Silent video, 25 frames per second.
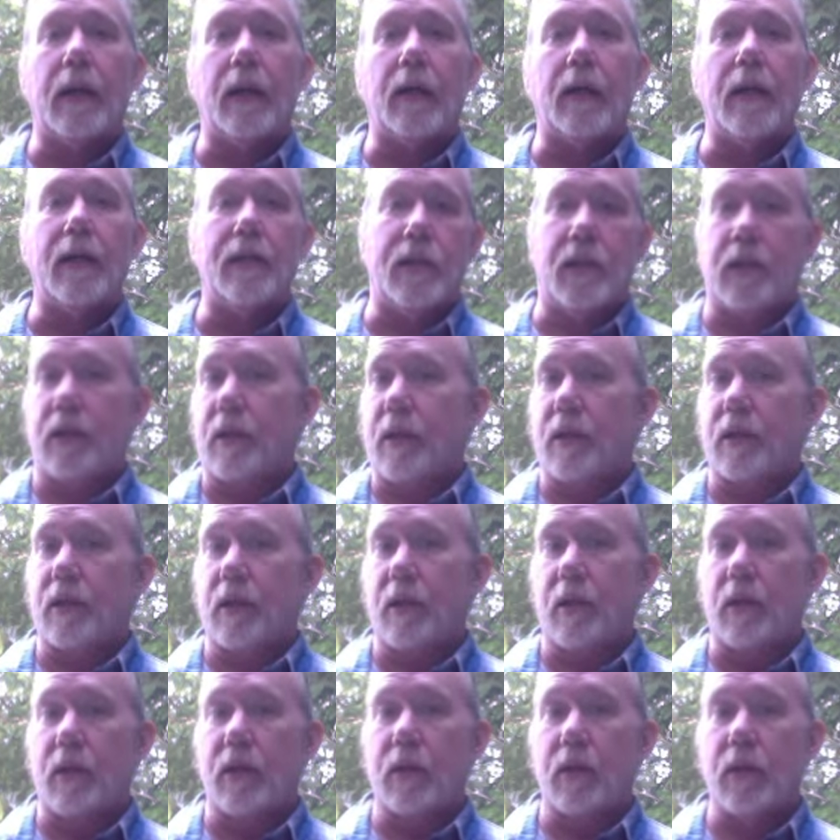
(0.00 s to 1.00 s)
Is it just
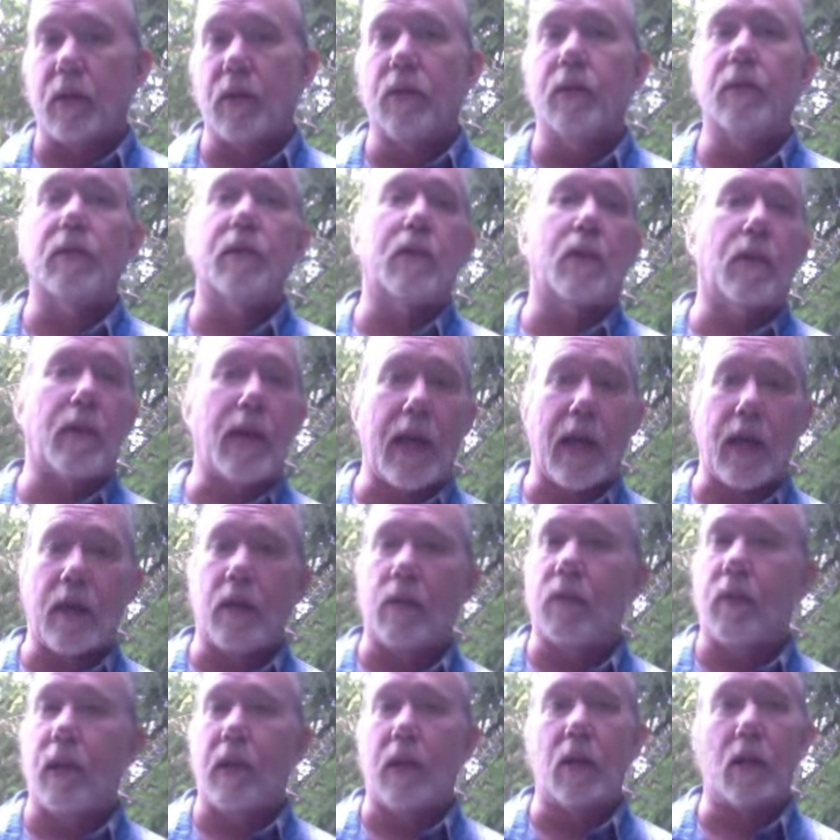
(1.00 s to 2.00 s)
an excuse? Okay,
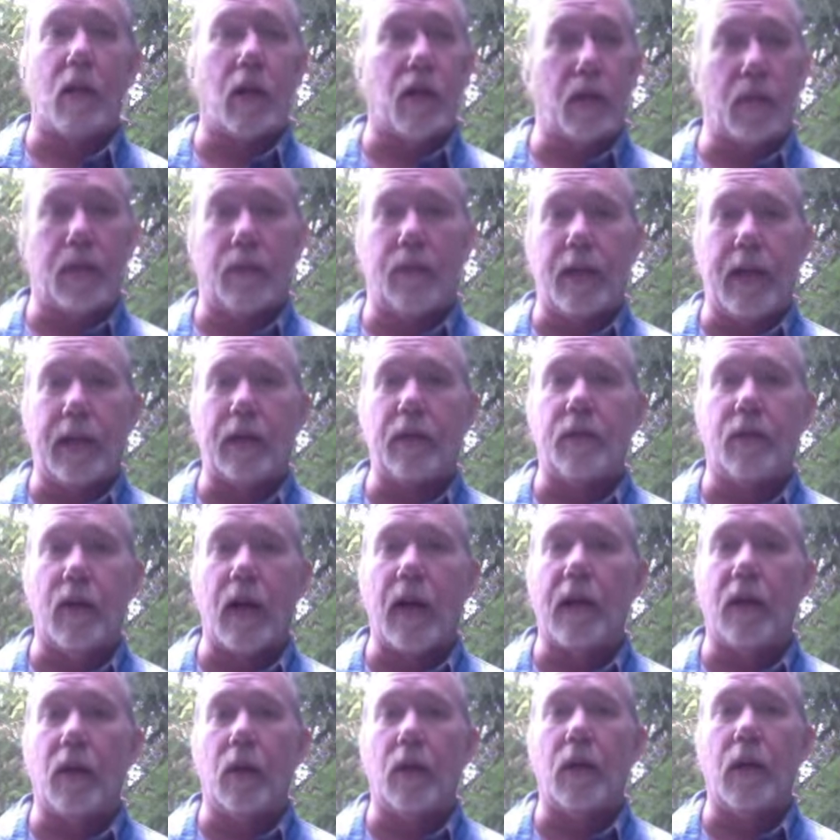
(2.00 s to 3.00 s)
then that's
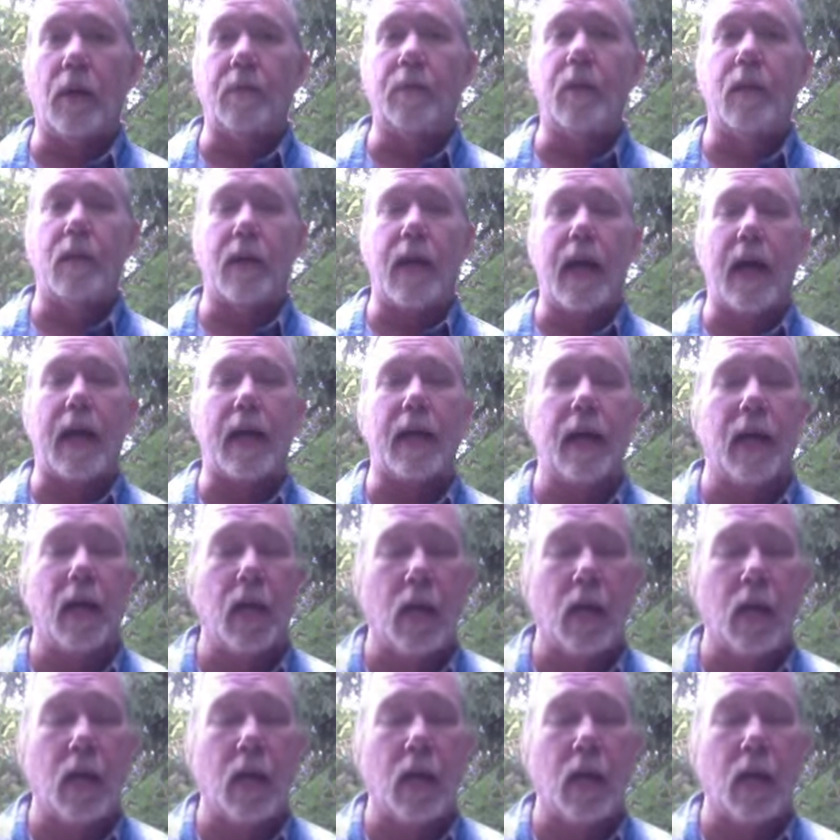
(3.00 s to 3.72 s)
fine. Own up to that.